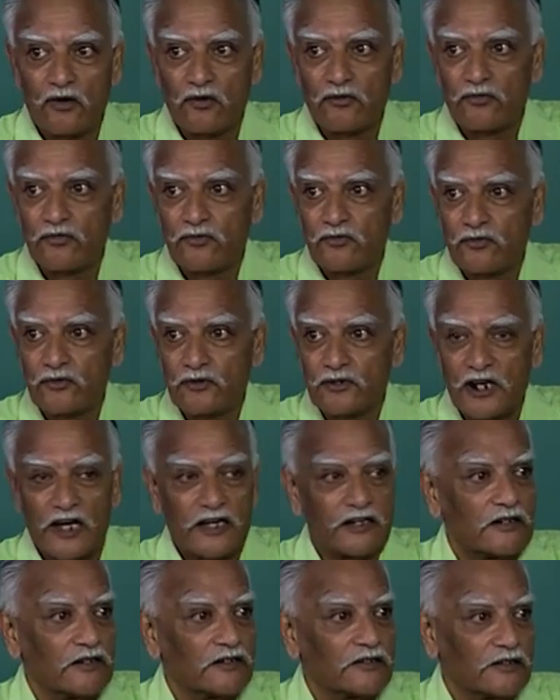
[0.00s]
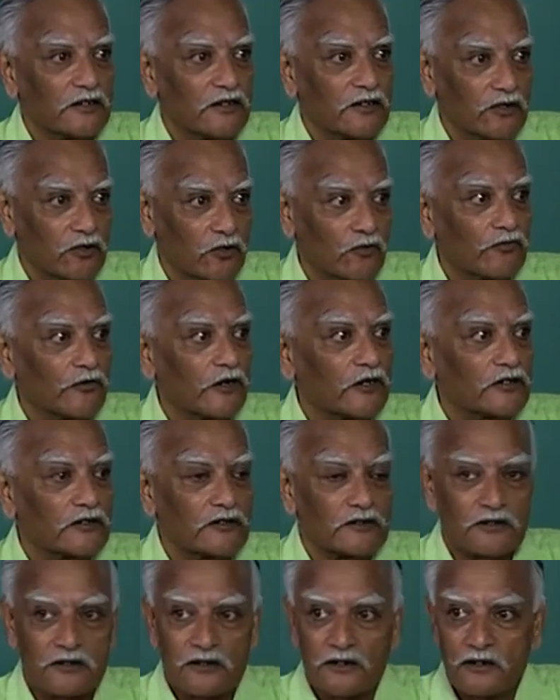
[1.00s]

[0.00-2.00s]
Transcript: of Tigris and Euphrates.